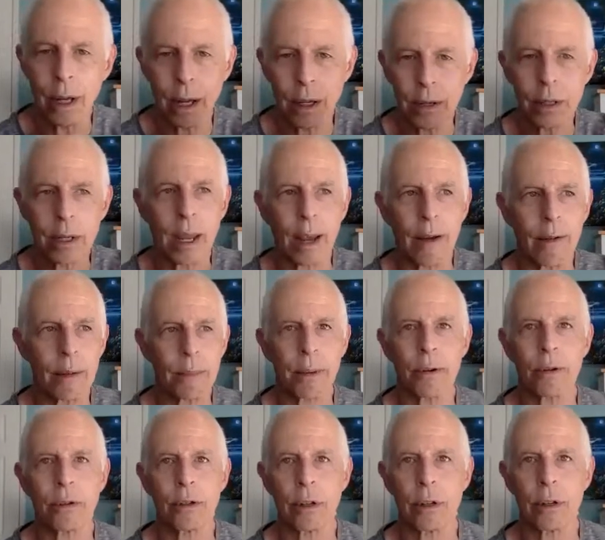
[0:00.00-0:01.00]
a scary
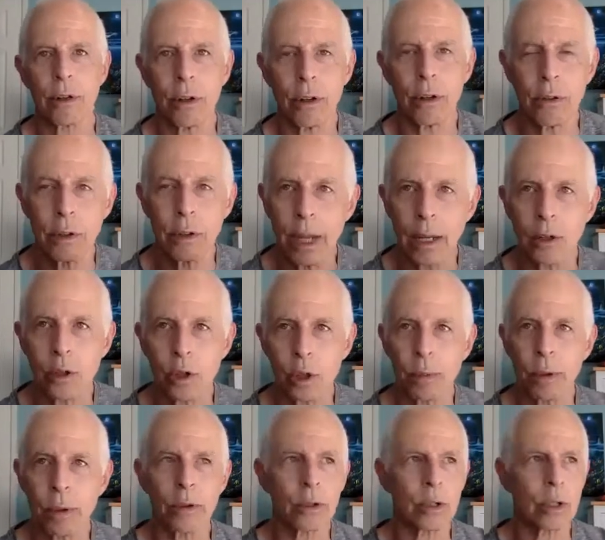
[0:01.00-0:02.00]
person or you're a dangerous
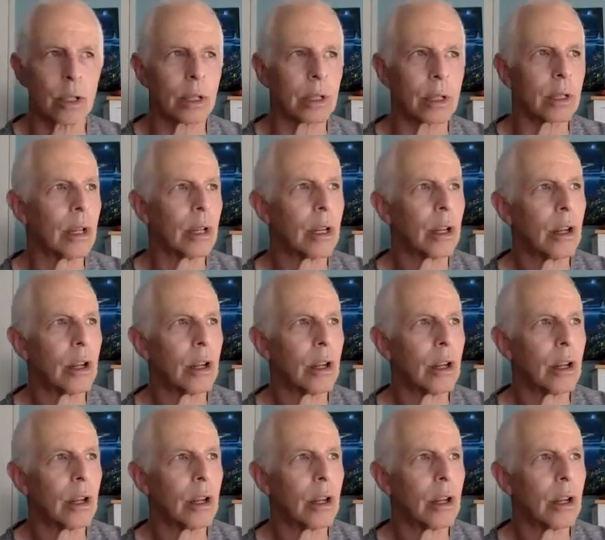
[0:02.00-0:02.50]
person